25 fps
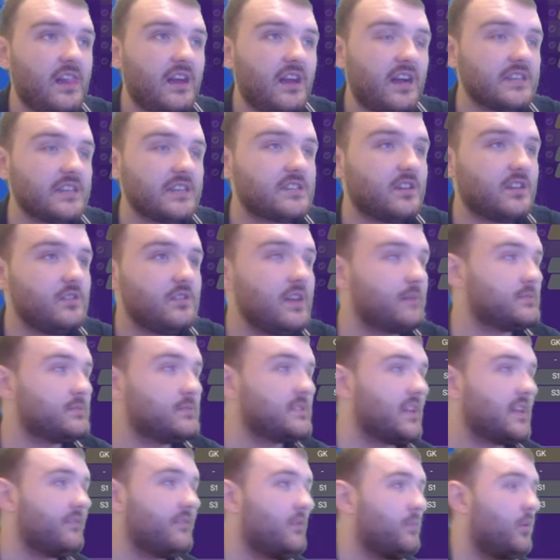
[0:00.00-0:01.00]
And so, yep,
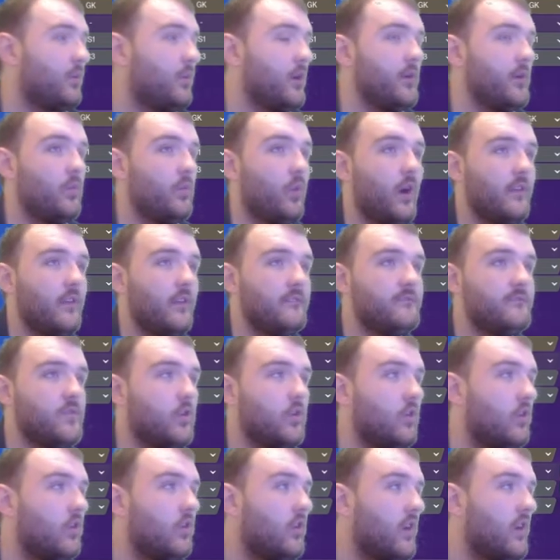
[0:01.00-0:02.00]

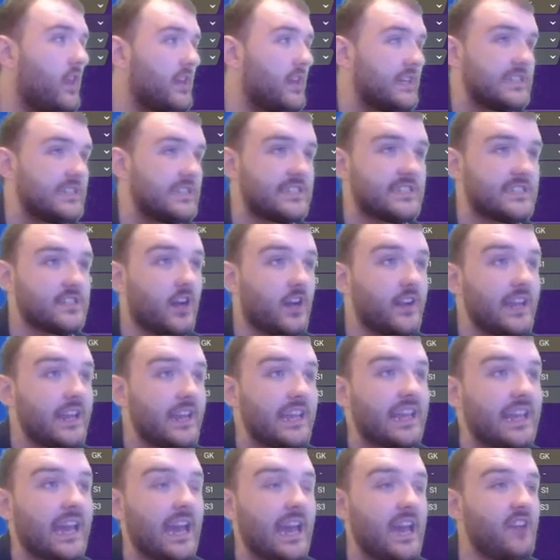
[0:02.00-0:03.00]
7.14. Sonny
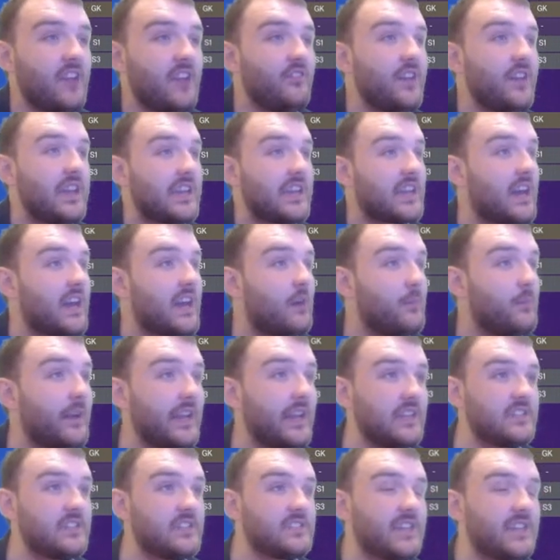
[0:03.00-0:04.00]
Carey coming
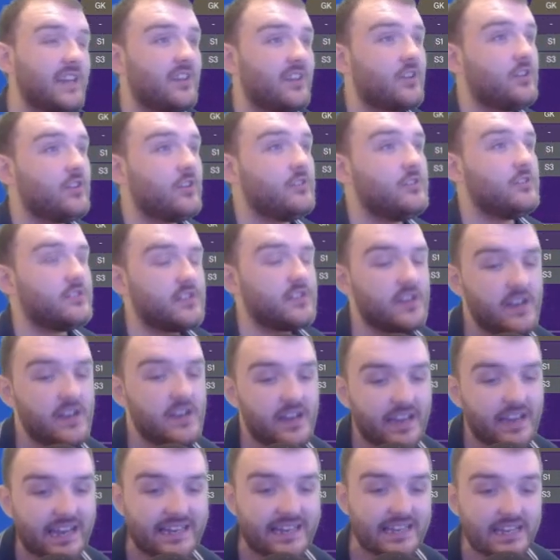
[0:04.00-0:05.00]
in second.
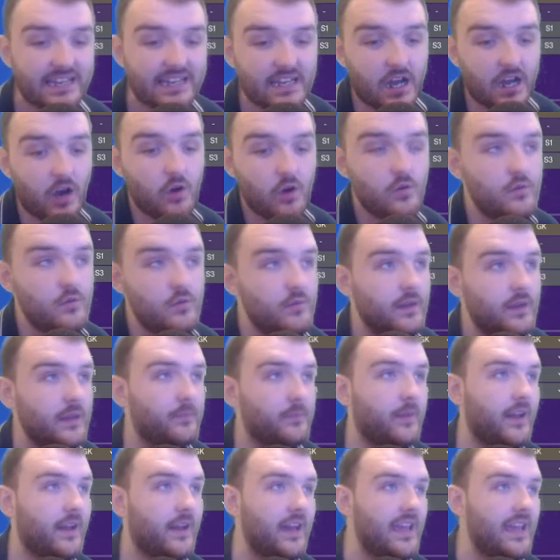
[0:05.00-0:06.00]
He did only
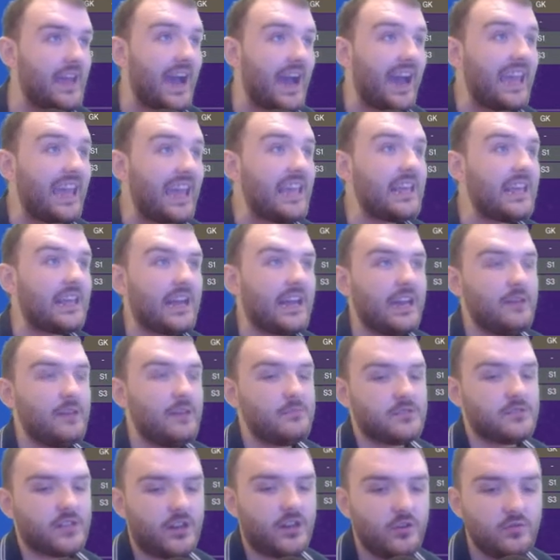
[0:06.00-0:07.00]
play 8
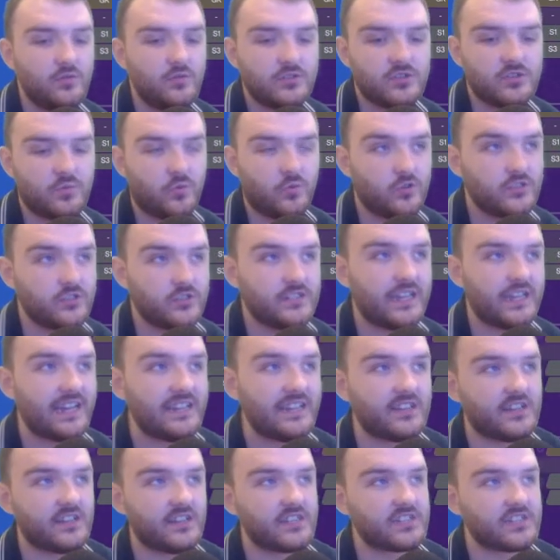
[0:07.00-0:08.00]
games though towards the
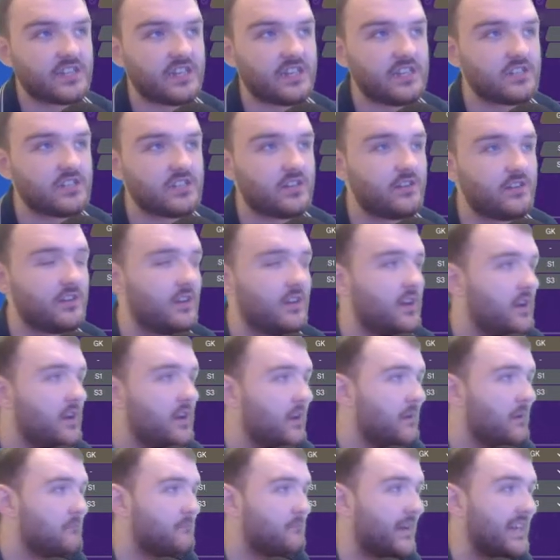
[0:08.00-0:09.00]
end of the season,
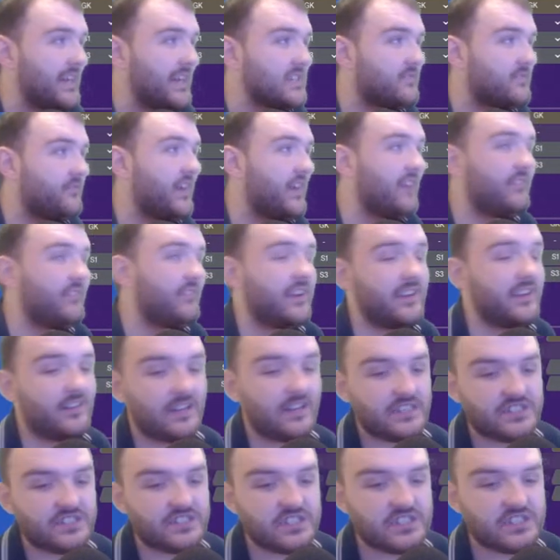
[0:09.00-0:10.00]
but that's very
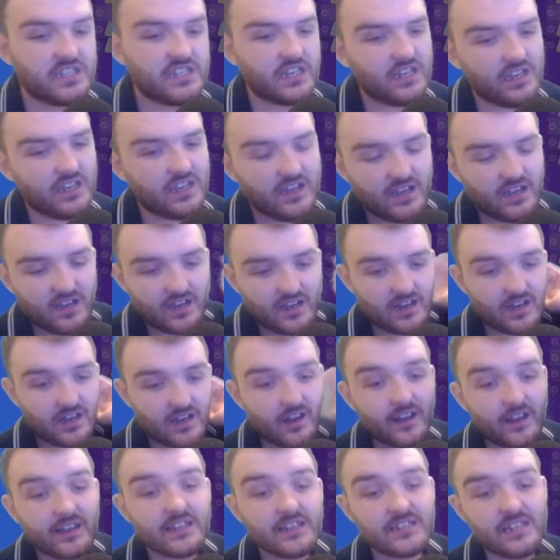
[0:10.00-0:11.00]
nice to see.
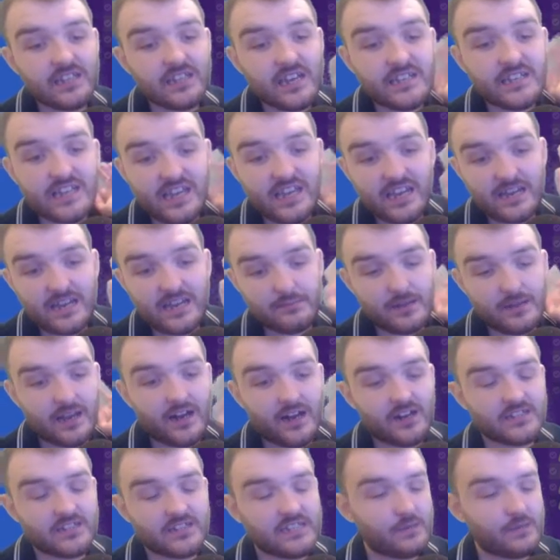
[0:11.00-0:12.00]
Like I said in my
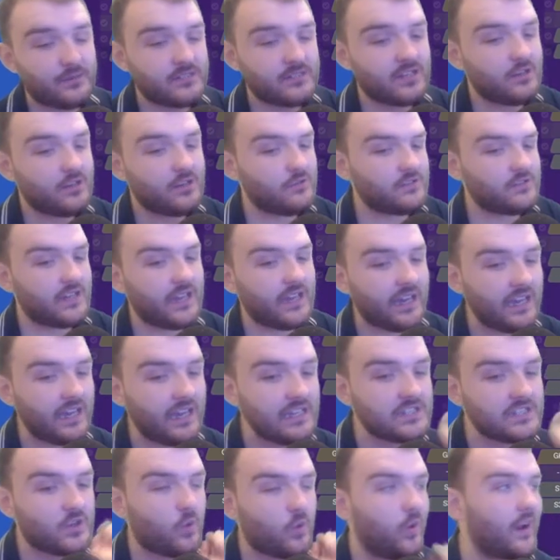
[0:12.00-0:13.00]
last episode,
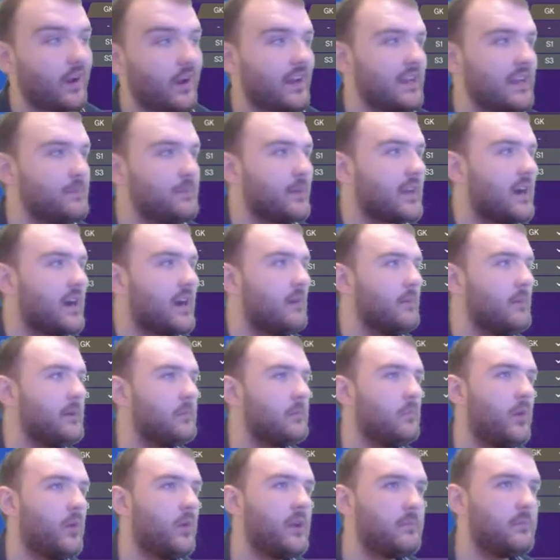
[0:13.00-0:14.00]
he's quickly
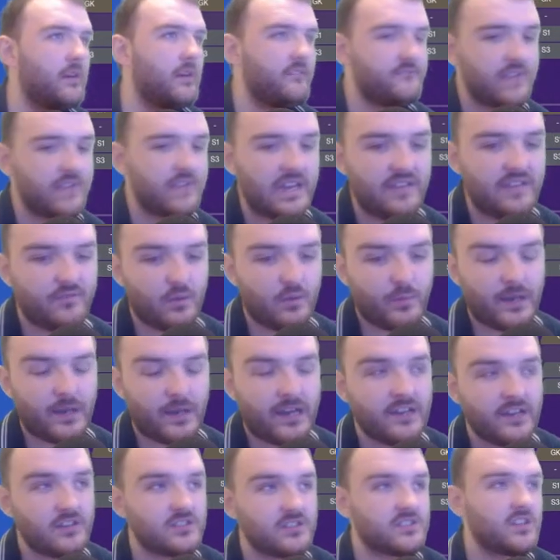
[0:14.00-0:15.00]
becoming one of my favourite
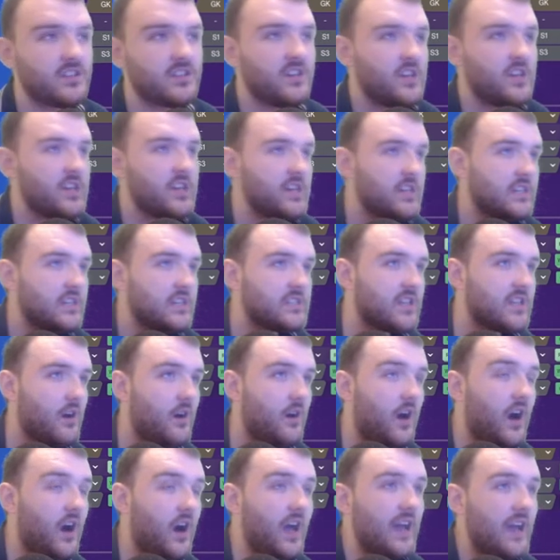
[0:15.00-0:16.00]
players, so
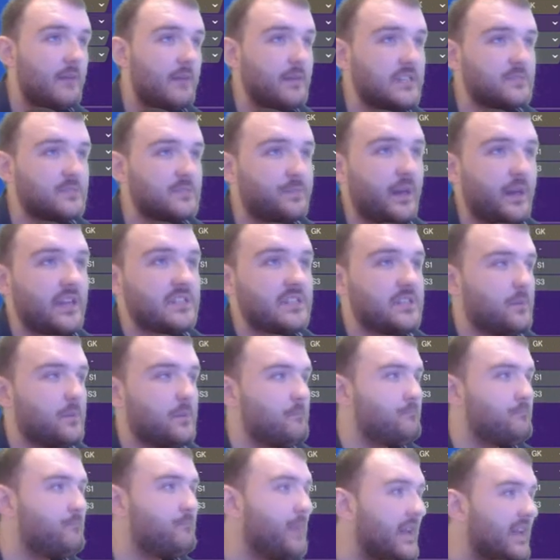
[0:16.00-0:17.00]
I am
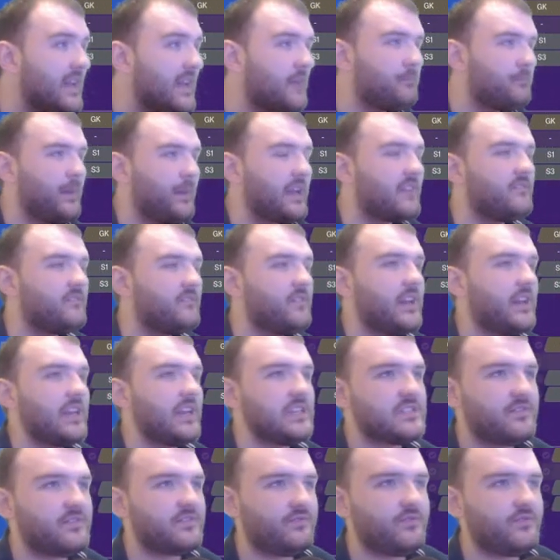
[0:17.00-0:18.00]
expecting big
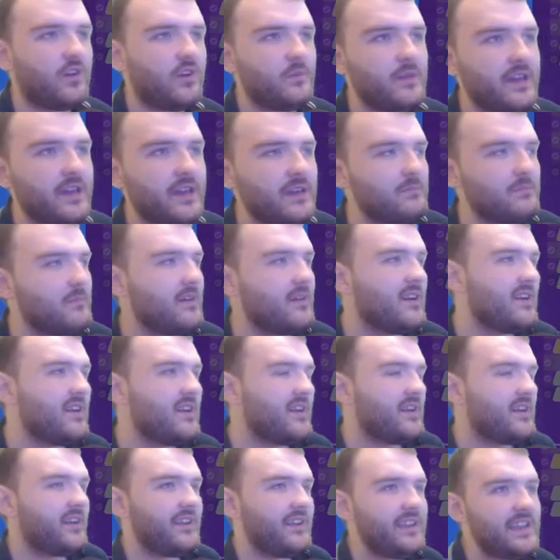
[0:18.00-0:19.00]
things from him
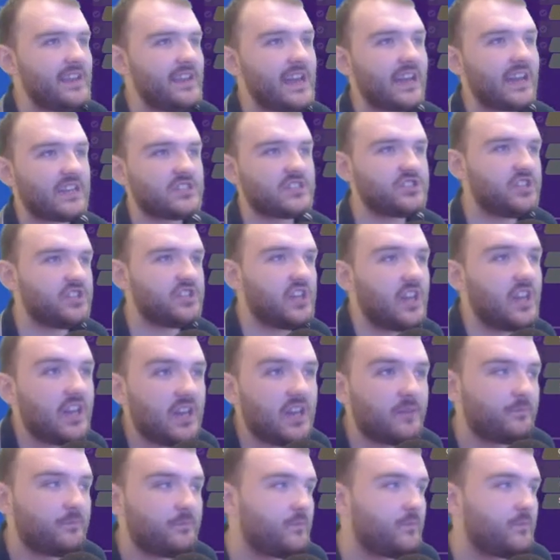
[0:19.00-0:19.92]
next year.